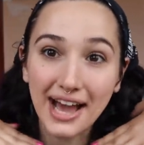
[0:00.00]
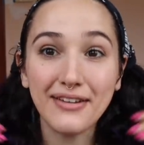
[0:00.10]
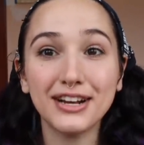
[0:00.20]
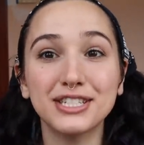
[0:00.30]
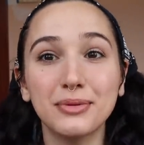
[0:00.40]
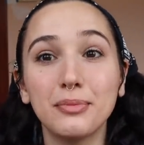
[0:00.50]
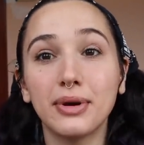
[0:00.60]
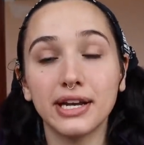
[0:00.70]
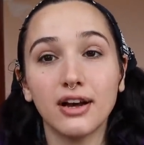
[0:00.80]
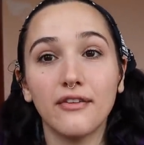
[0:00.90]
I've actually been
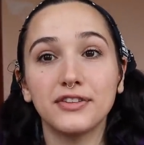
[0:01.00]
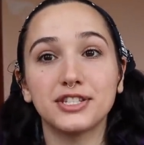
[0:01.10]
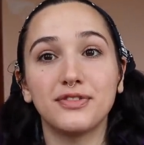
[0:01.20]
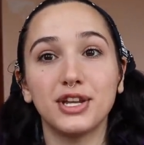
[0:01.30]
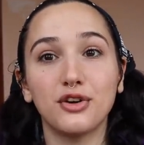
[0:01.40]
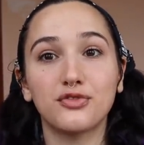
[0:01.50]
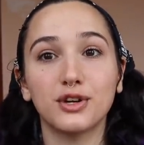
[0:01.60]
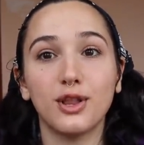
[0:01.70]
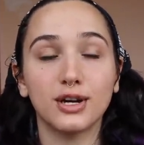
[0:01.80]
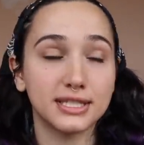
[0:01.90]
putting off this video for
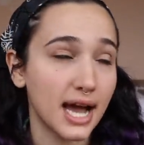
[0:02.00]
a long